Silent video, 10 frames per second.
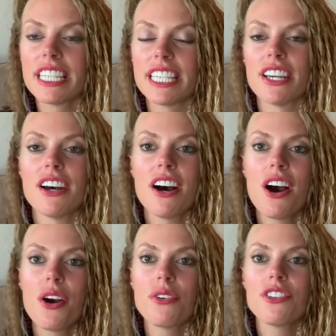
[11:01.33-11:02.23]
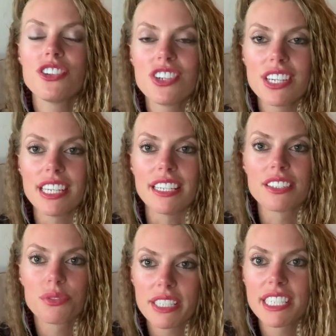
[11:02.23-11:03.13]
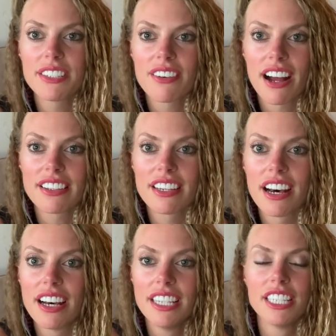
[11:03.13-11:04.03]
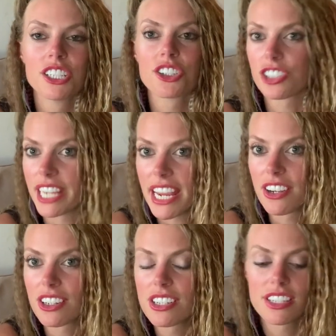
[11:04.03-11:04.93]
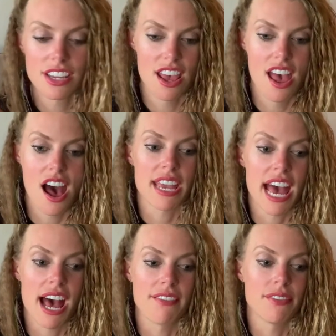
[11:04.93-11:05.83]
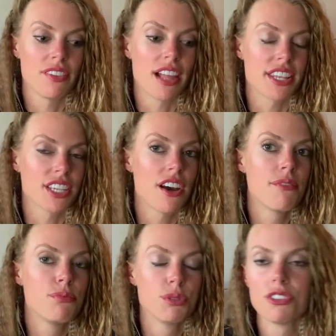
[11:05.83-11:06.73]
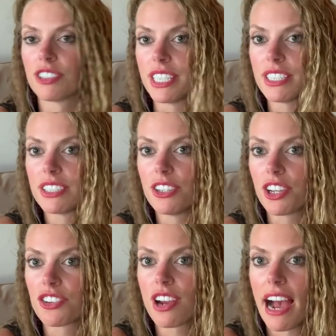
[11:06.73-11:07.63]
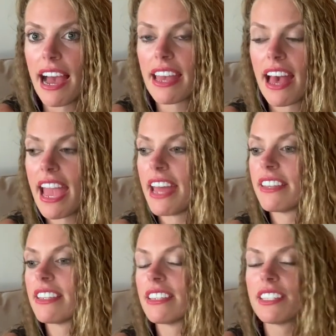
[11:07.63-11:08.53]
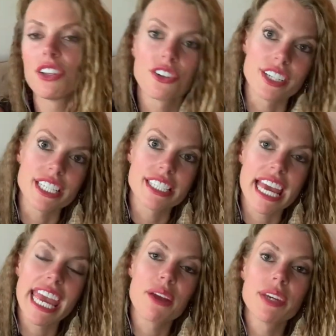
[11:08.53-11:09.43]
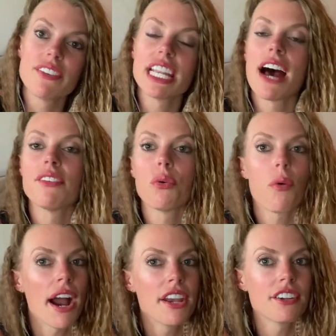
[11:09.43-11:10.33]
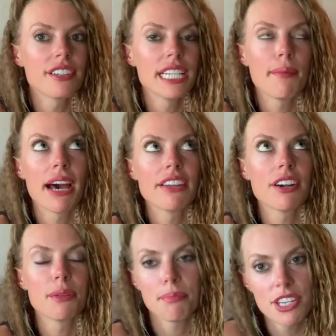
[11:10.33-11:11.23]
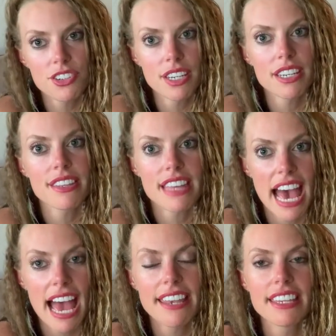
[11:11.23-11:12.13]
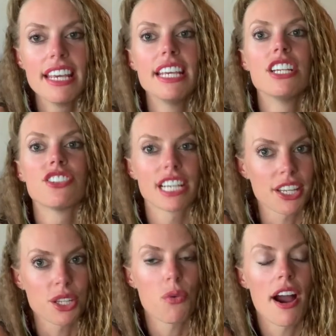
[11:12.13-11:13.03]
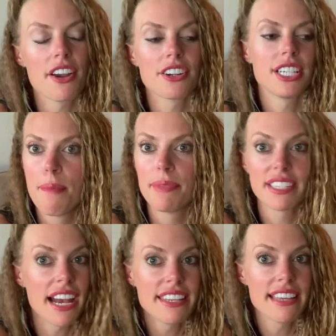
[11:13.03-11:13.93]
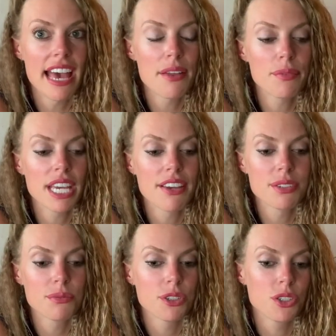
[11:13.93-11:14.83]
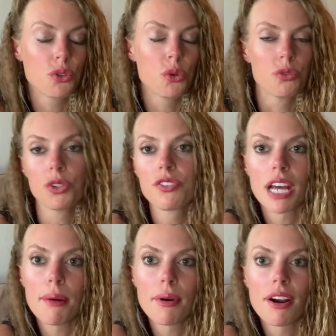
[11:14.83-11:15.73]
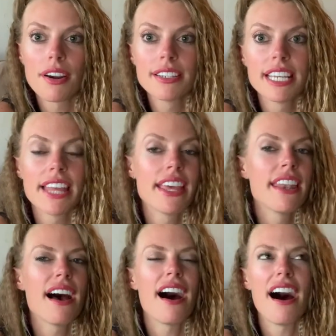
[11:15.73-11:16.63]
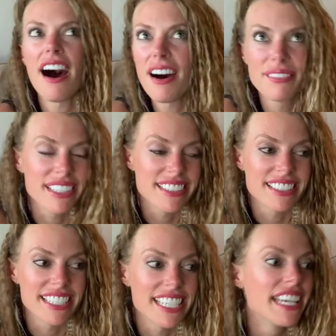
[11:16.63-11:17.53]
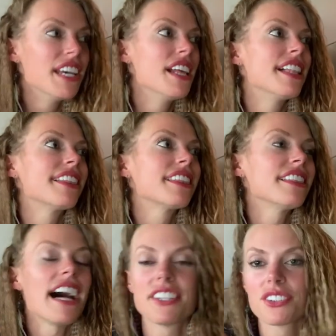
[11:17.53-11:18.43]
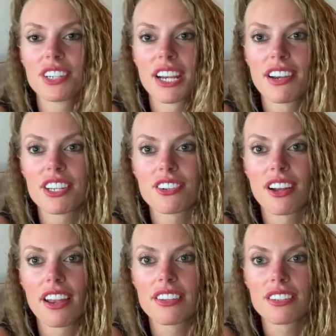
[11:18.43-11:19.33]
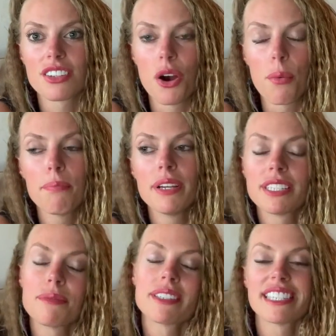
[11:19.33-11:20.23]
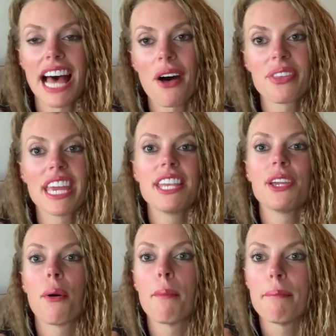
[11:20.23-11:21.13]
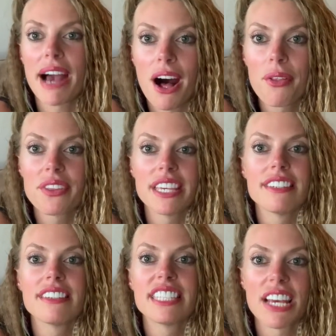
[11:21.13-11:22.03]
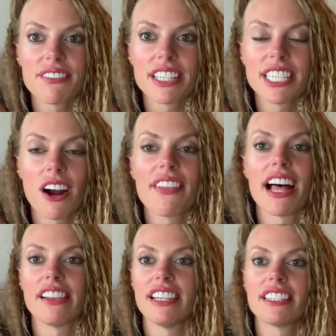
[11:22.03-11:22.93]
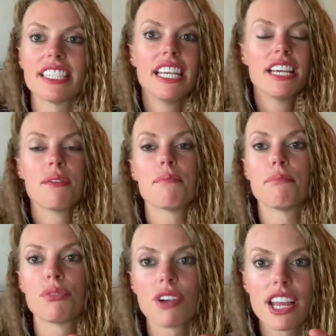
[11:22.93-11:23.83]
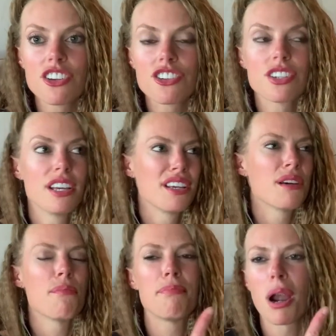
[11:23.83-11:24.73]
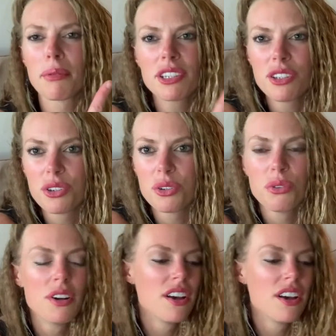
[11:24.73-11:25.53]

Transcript: the OG sweet tea vodka creators. We have lots of breweries you can try and distilleries. And we even have a winery. I might have already mentioned that. Check out the winery. Besides that, we have some really cool rooftop bars. And then obviously, lots of great restaurants. So put some south in your mouth is definitely on that list. Brunch, barbecue,